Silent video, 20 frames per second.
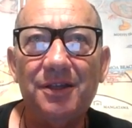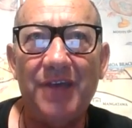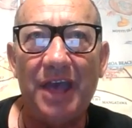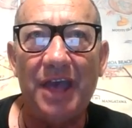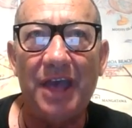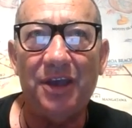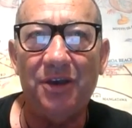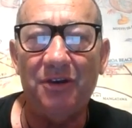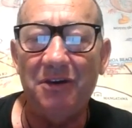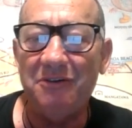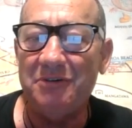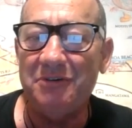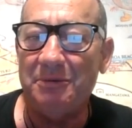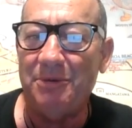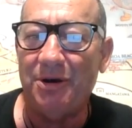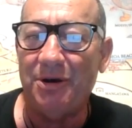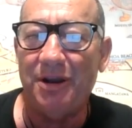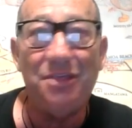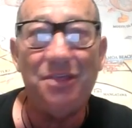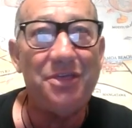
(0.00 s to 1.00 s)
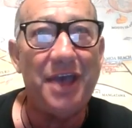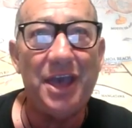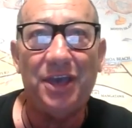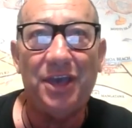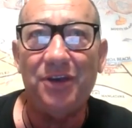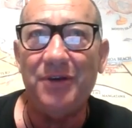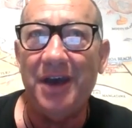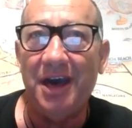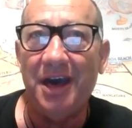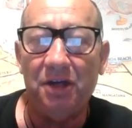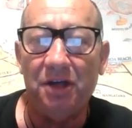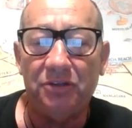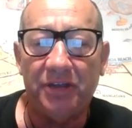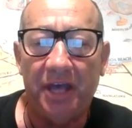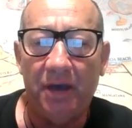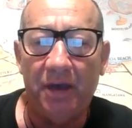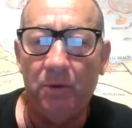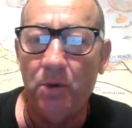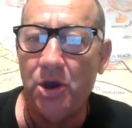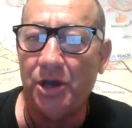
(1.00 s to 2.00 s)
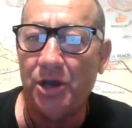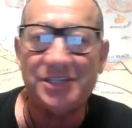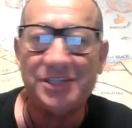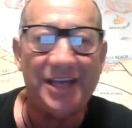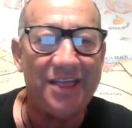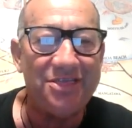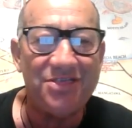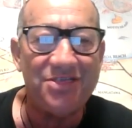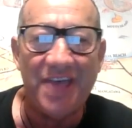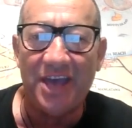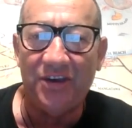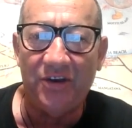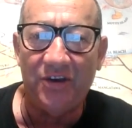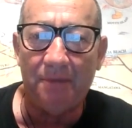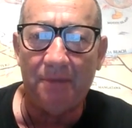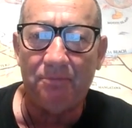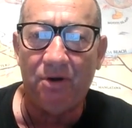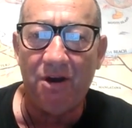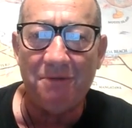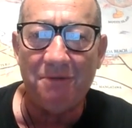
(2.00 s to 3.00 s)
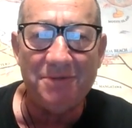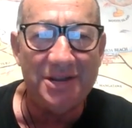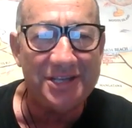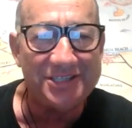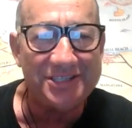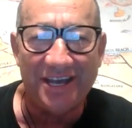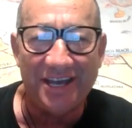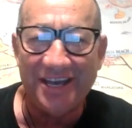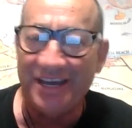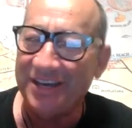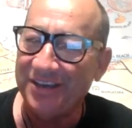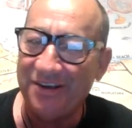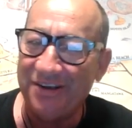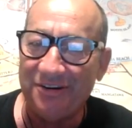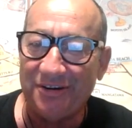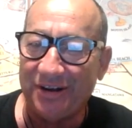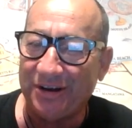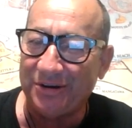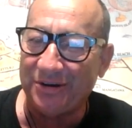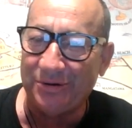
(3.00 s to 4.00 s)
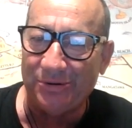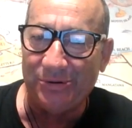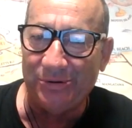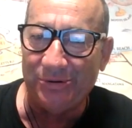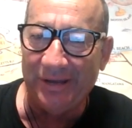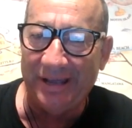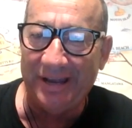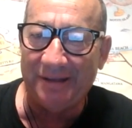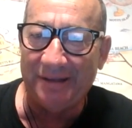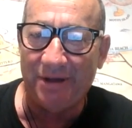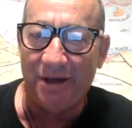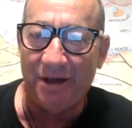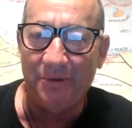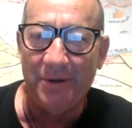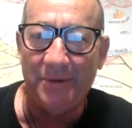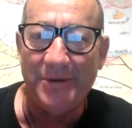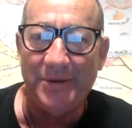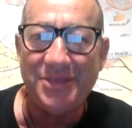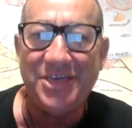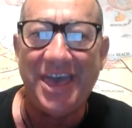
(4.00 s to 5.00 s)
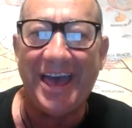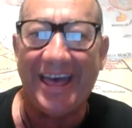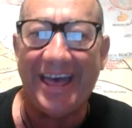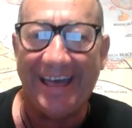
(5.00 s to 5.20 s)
Thank you, everybody. Thank you, our healthcare workers, and thank you, our Prime Minister. You're a cool leader, bro. We're with you.